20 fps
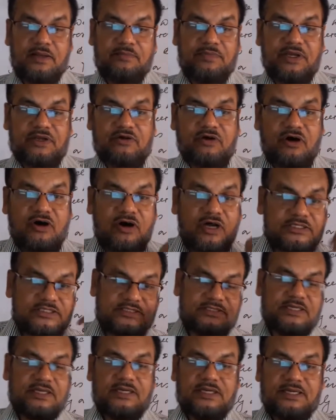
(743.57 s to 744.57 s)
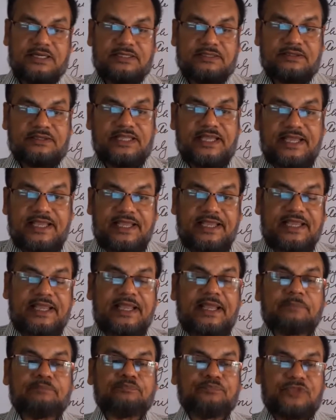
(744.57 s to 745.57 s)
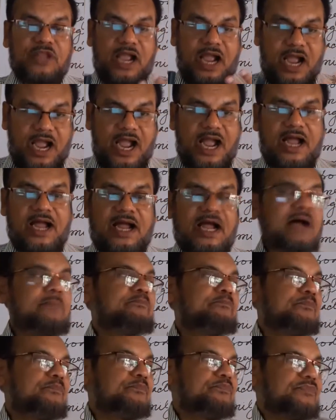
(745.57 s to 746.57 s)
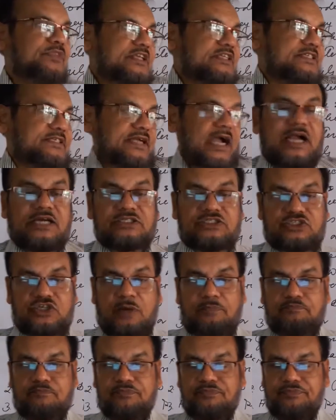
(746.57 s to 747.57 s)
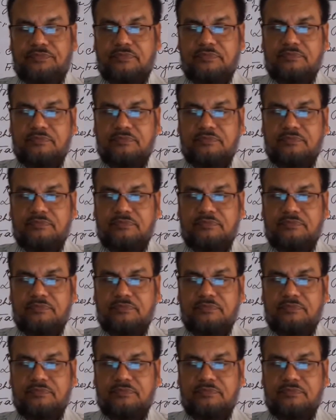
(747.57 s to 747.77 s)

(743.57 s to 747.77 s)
Because they have these kinds of